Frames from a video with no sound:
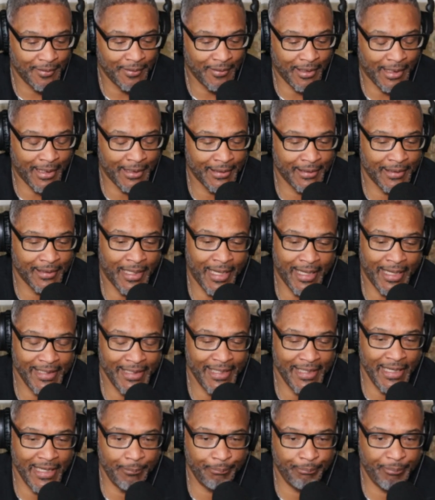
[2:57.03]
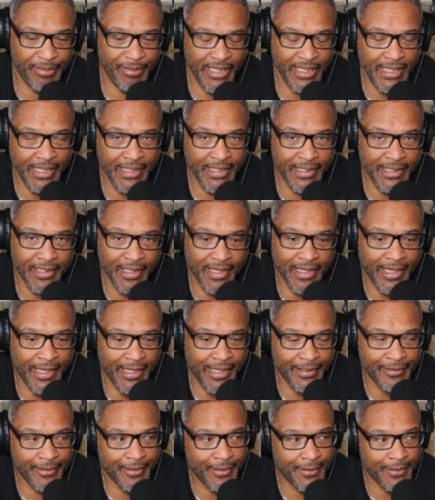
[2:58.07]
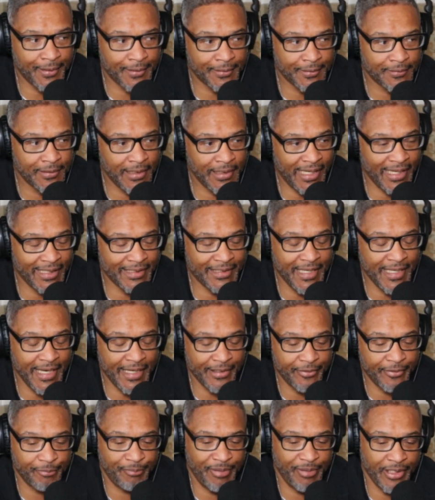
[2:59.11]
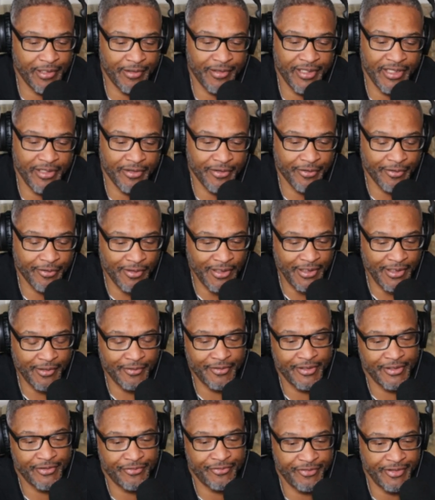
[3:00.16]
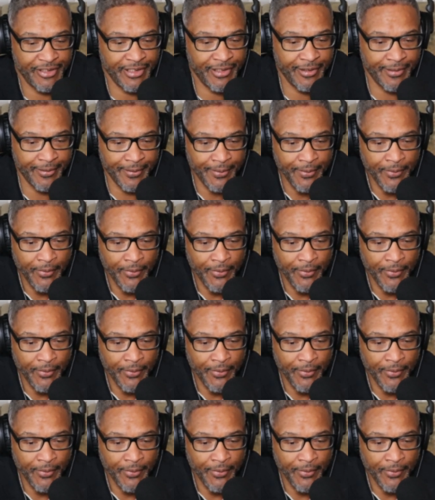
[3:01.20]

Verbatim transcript: I I hit big at uh at Canterbury earlier this year.